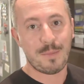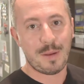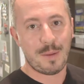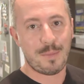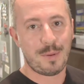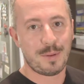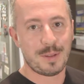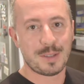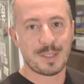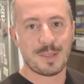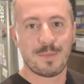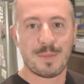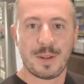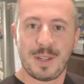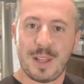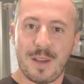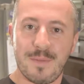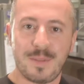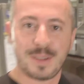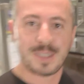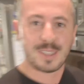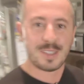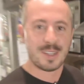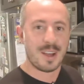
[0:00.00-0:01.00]
People just seem to
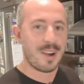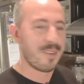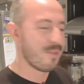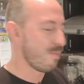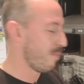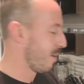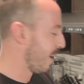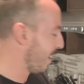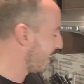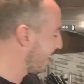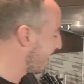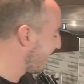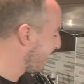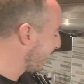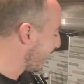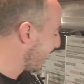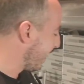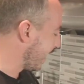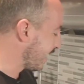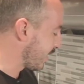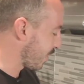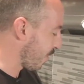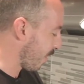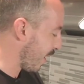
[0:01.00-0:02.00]
love this stuff, but
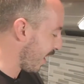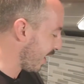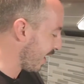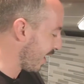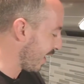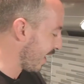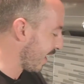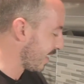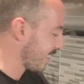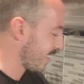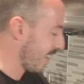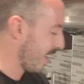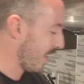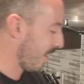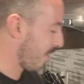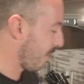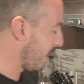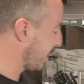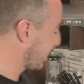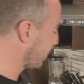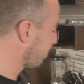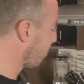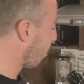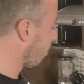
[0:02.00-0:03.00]
it's great. It has a
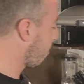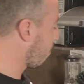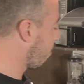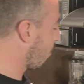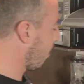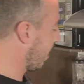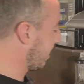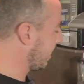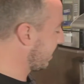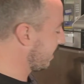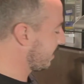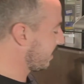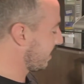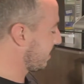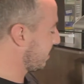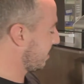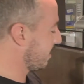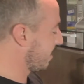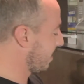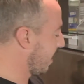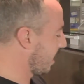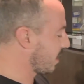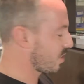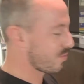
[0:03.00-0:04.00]
great smoke point and it's just
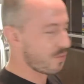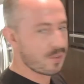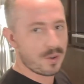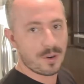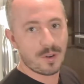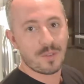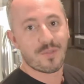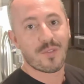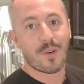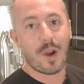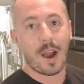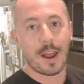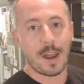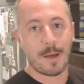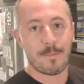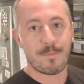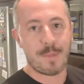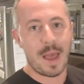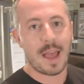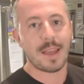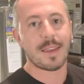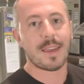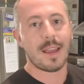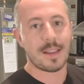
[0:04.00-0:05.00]
nice for frying up
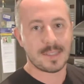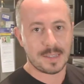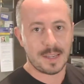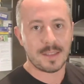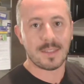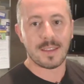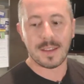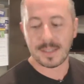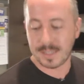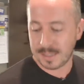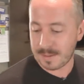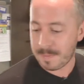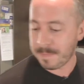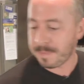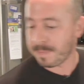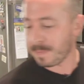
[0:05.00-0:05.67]
pancakes like this.